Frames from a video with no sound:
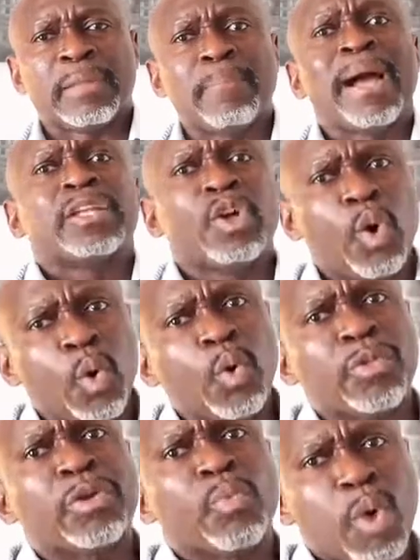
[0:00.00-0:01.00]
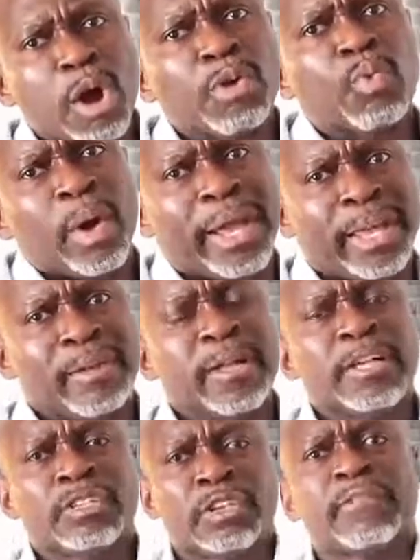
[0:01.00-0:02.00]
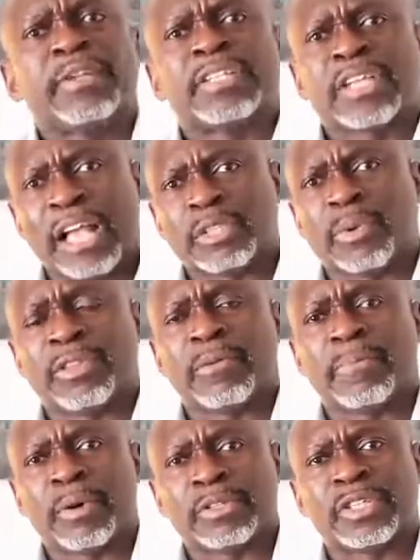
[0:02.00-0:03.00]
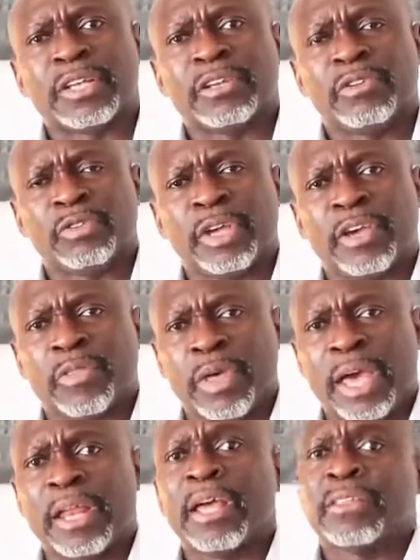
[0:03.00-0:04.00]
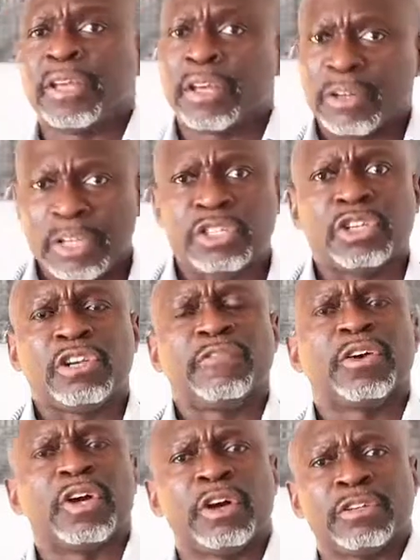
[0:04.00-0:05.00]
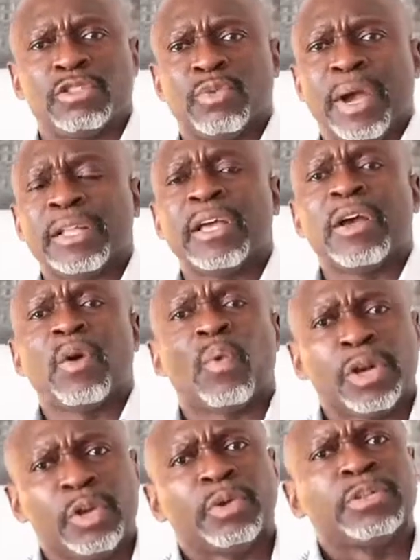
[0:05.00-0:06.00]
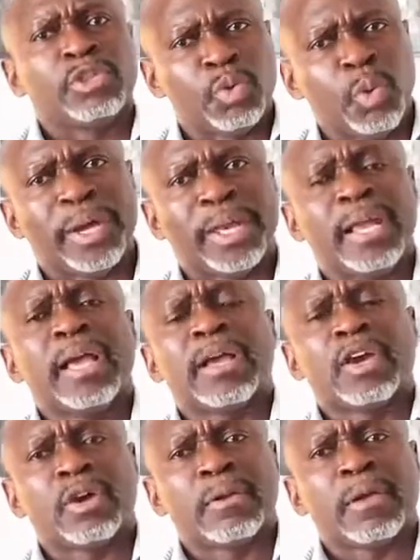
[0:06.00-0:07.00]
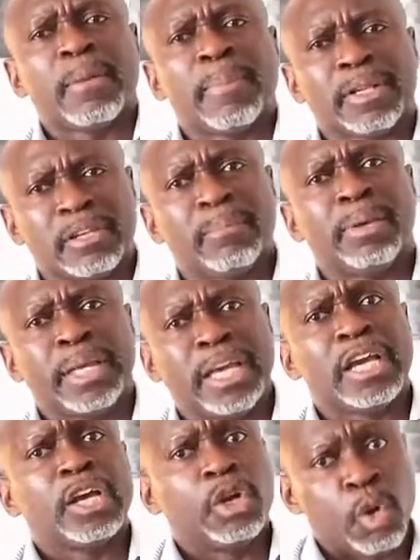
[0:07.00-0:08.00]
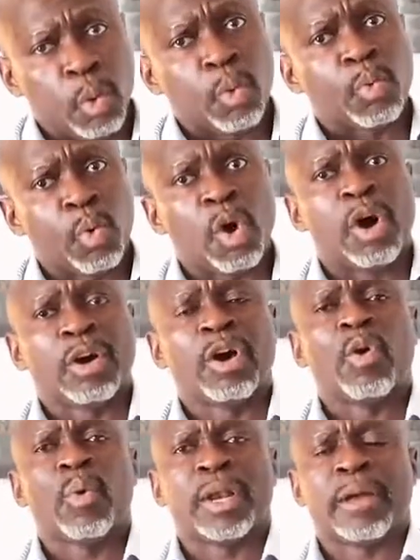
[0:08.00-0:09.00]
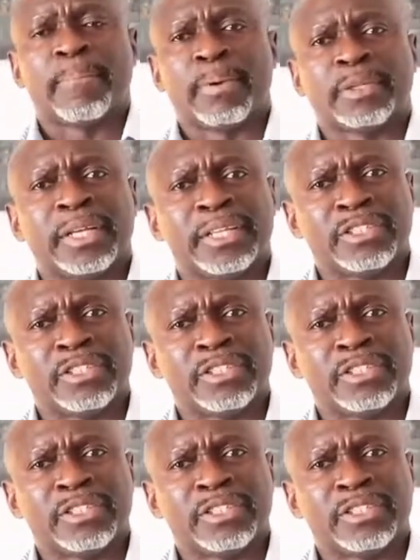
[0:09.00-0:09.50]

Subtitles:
might go the wrong way. So you've discussed with a person and you think that the condition of a contract, what you're doing could possibly go wrong, or what a person